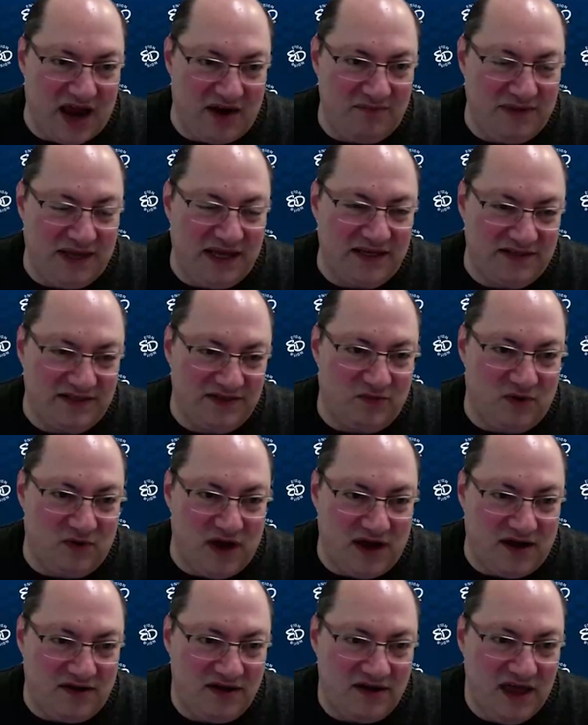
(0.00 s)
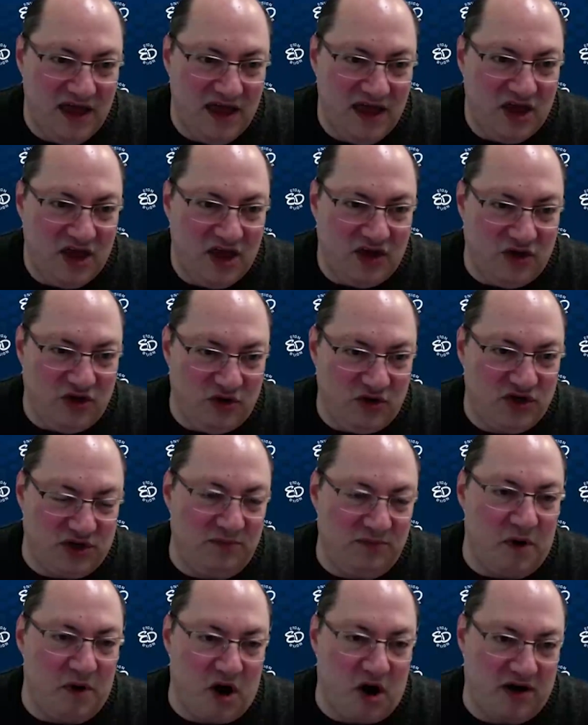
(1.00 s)
economy isn't well, you
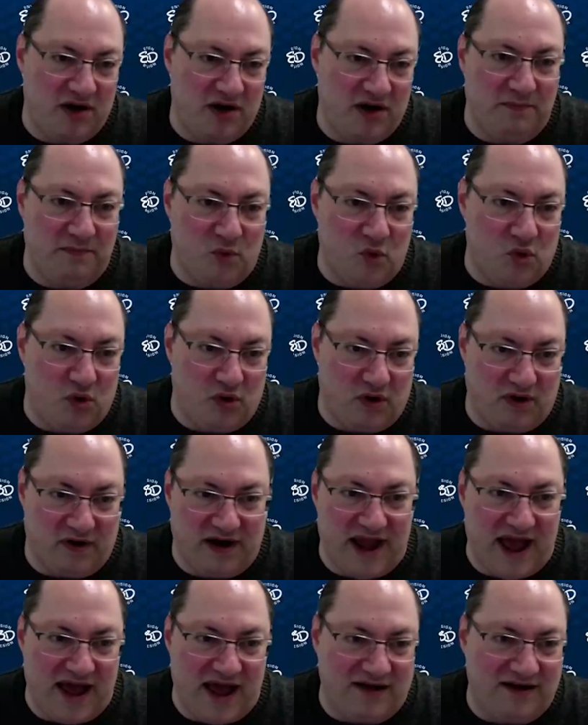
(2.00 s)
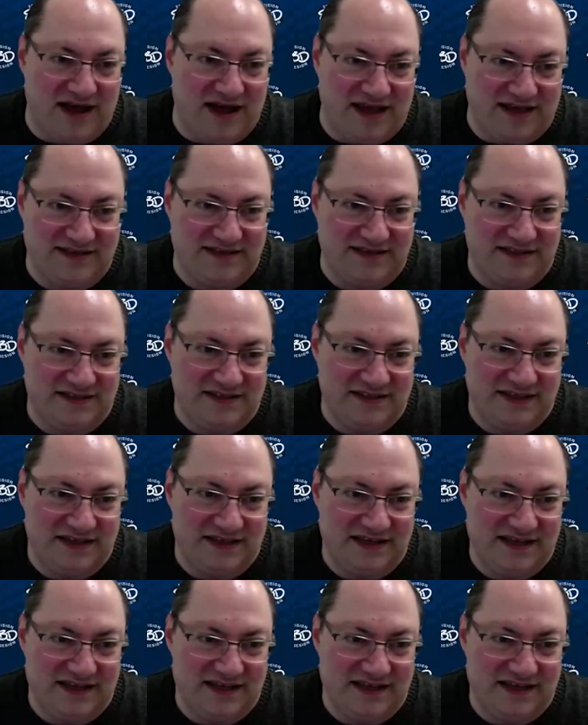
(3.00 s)
should market more, not less.